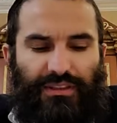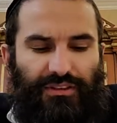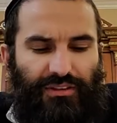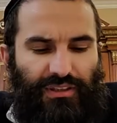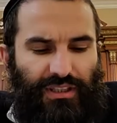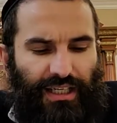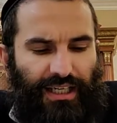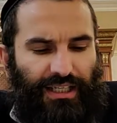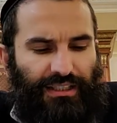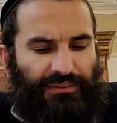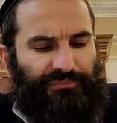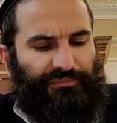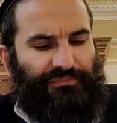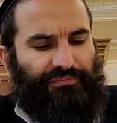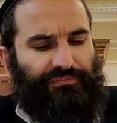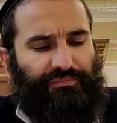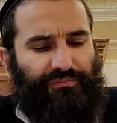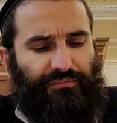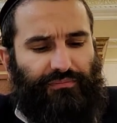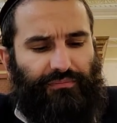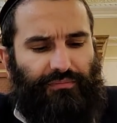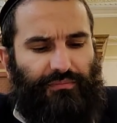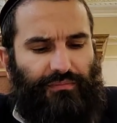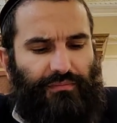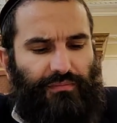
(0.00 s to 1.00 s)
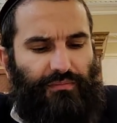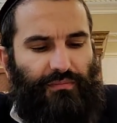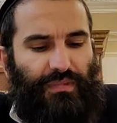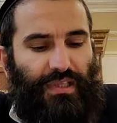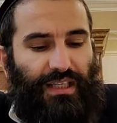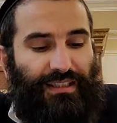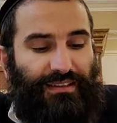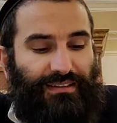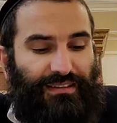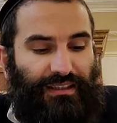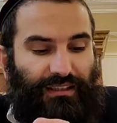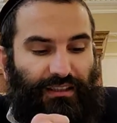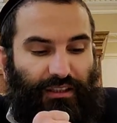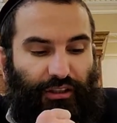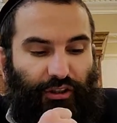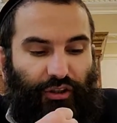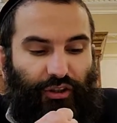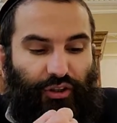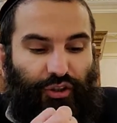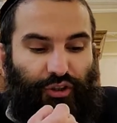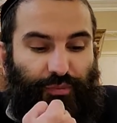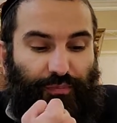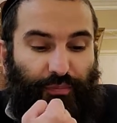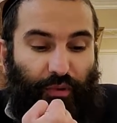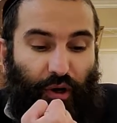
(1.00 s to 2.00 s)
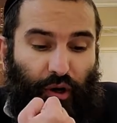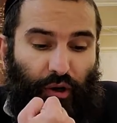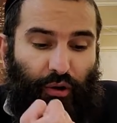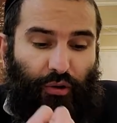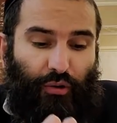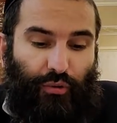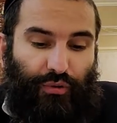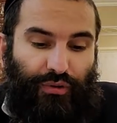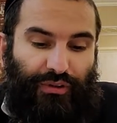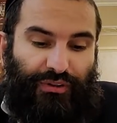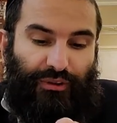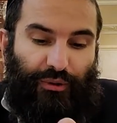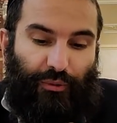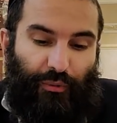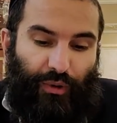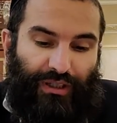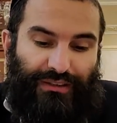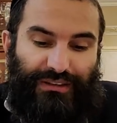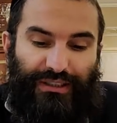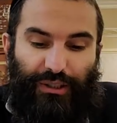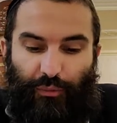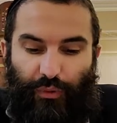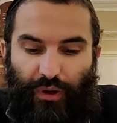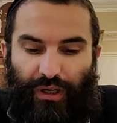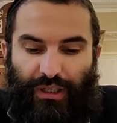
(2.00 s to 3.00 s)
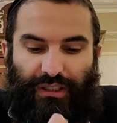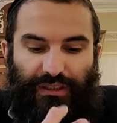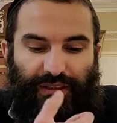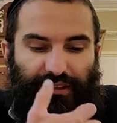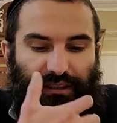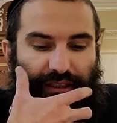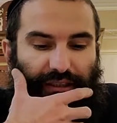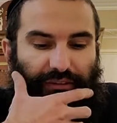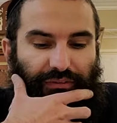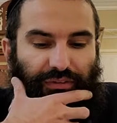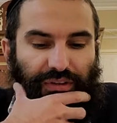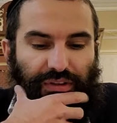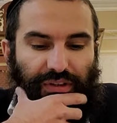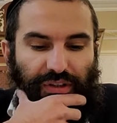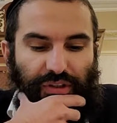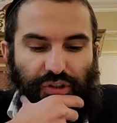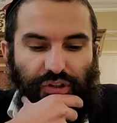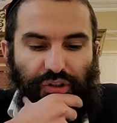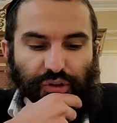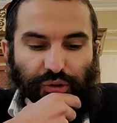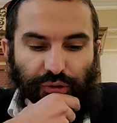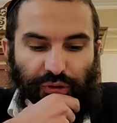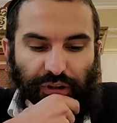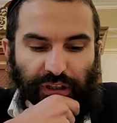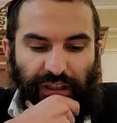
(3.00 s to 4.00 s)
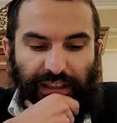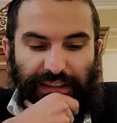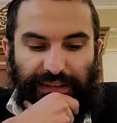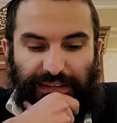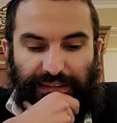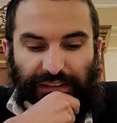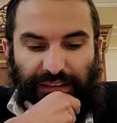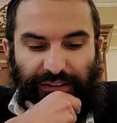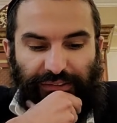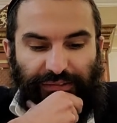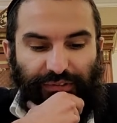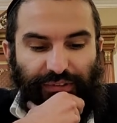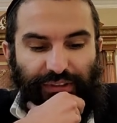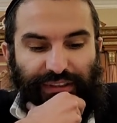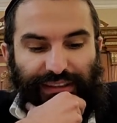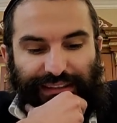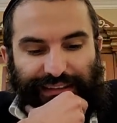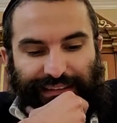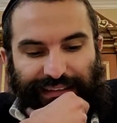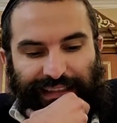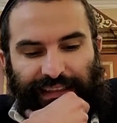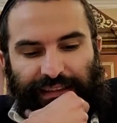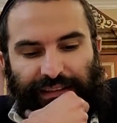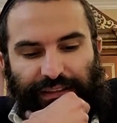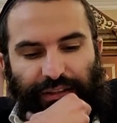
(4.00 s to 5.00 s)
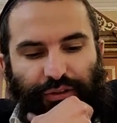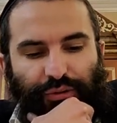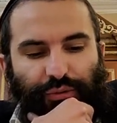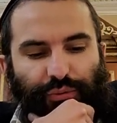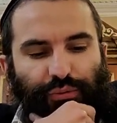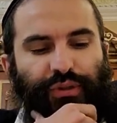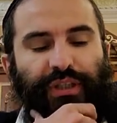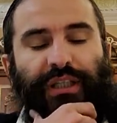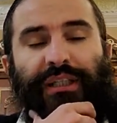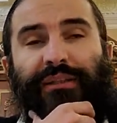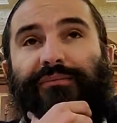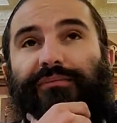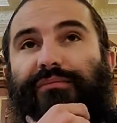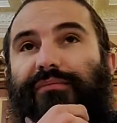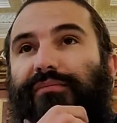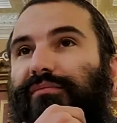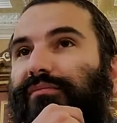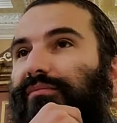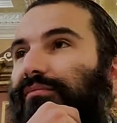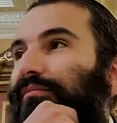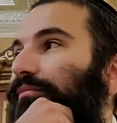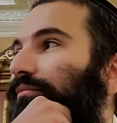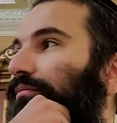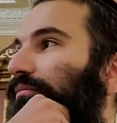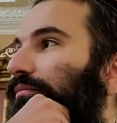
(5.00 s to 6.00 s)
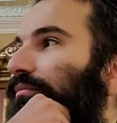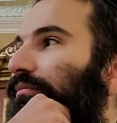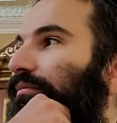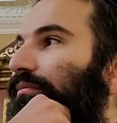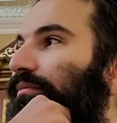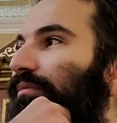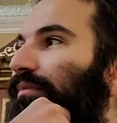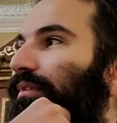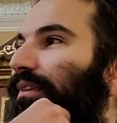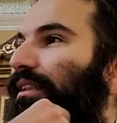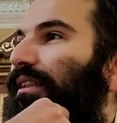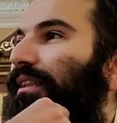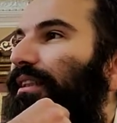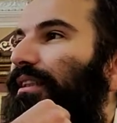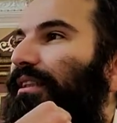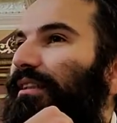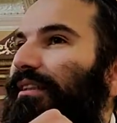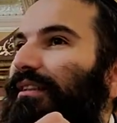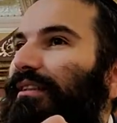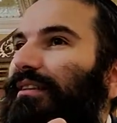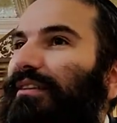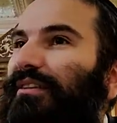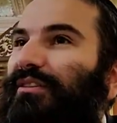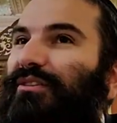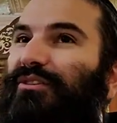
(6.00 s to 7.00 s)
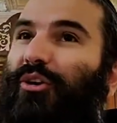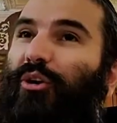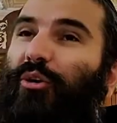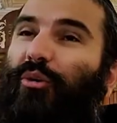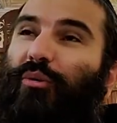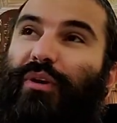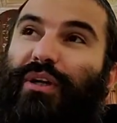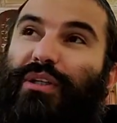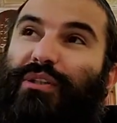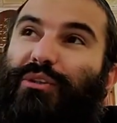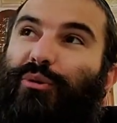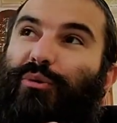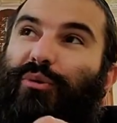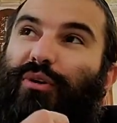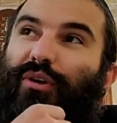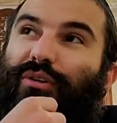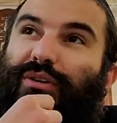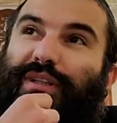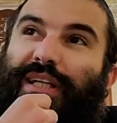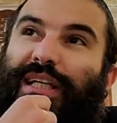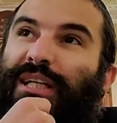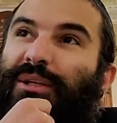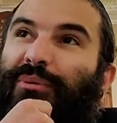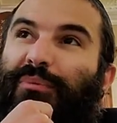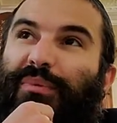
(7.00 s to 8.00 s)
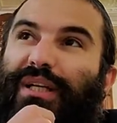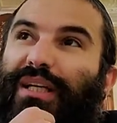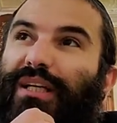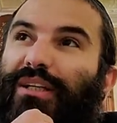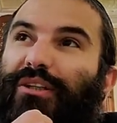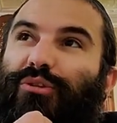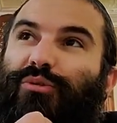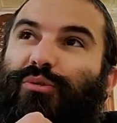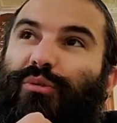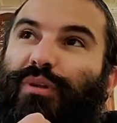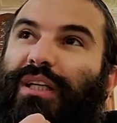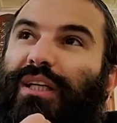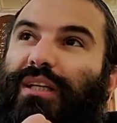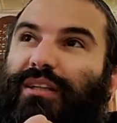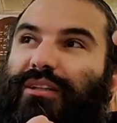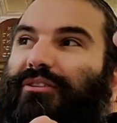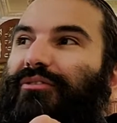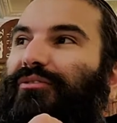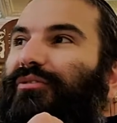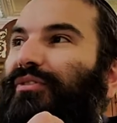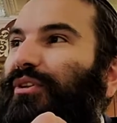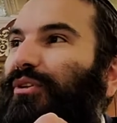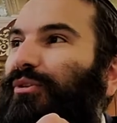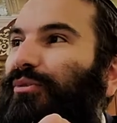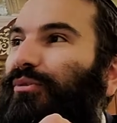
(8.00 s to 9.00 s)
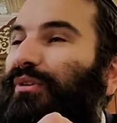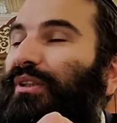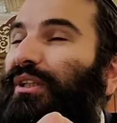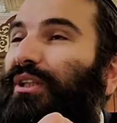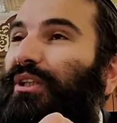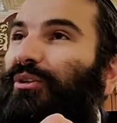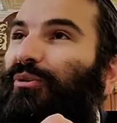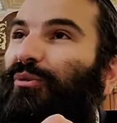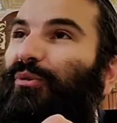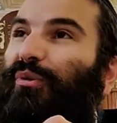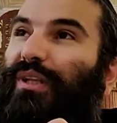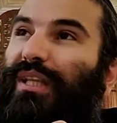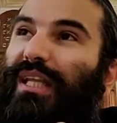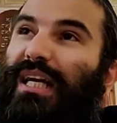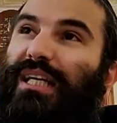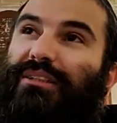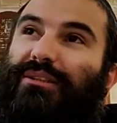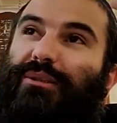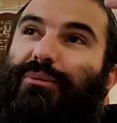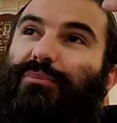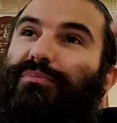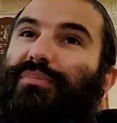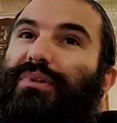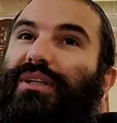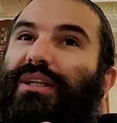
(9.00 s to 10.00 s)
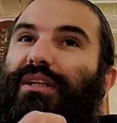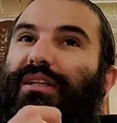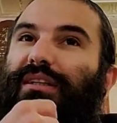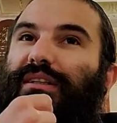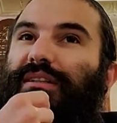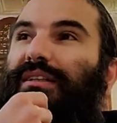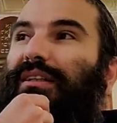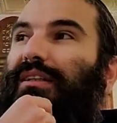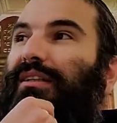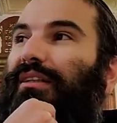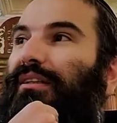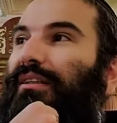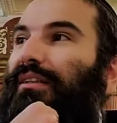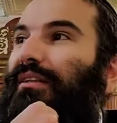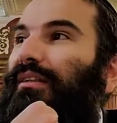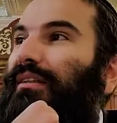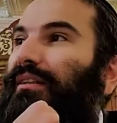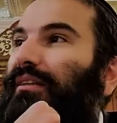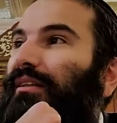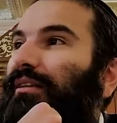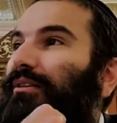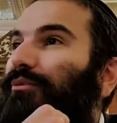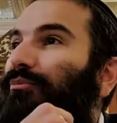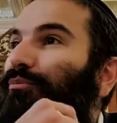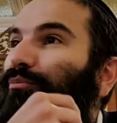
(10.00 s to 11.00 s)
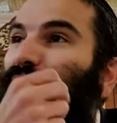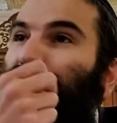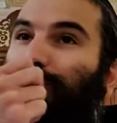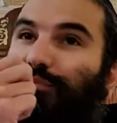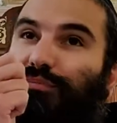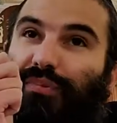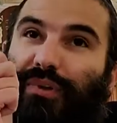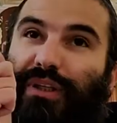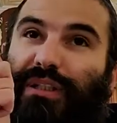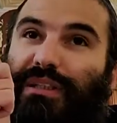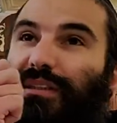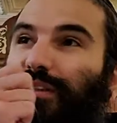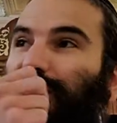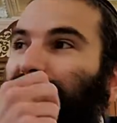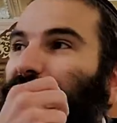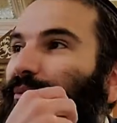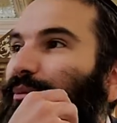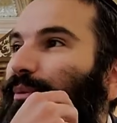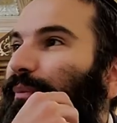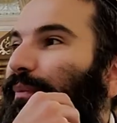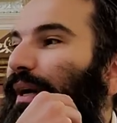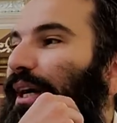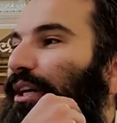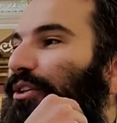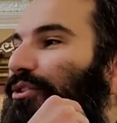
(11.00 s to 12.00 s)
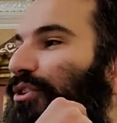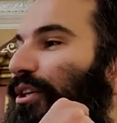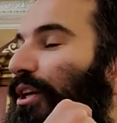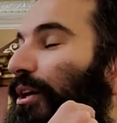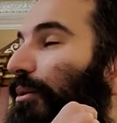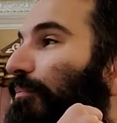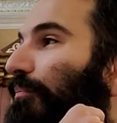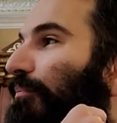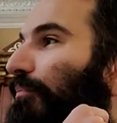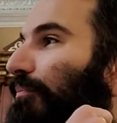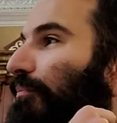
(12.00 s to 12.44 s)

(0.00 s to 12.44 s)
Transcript: Right? He says the Kadosh Baruch Hu is the one that wanted to give you the Yeshua, and therefore he sent it through him. There's no way in the world anybody could do anything for you without it being predetermined by Hashem.